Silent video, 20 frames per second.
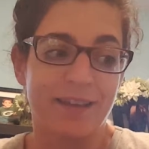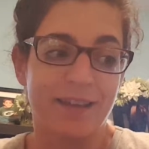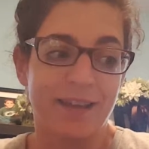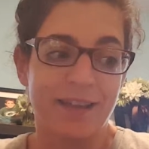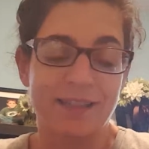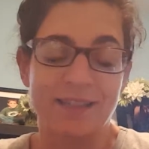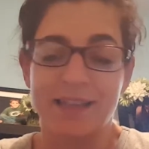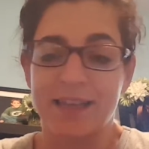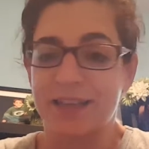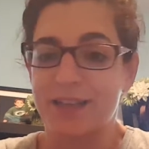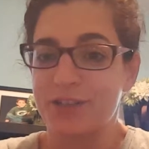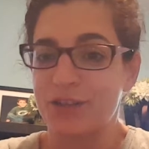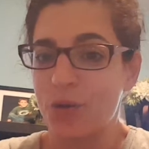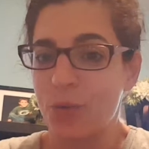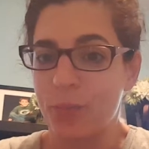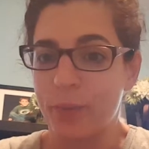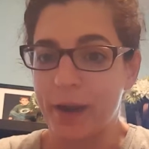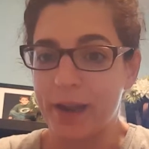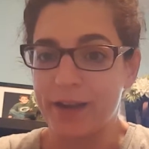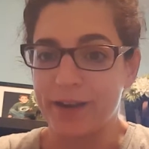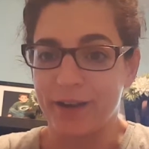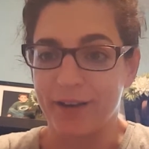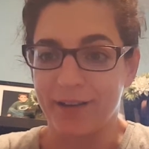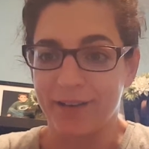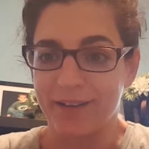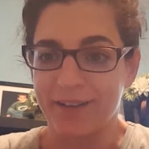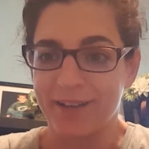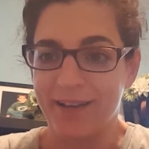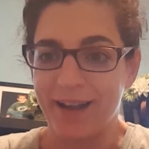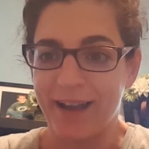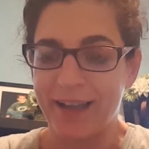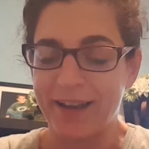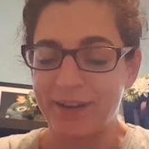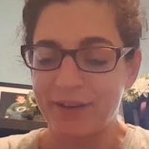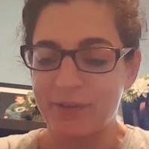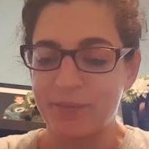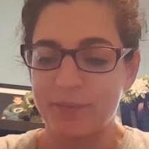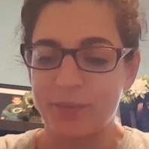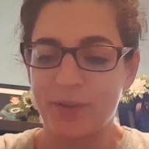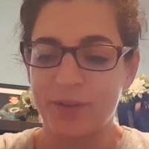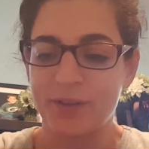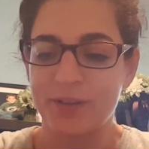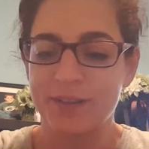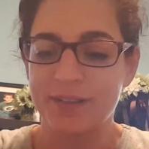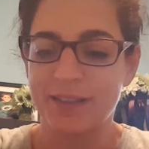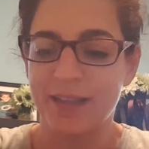It's like a no-brainer item.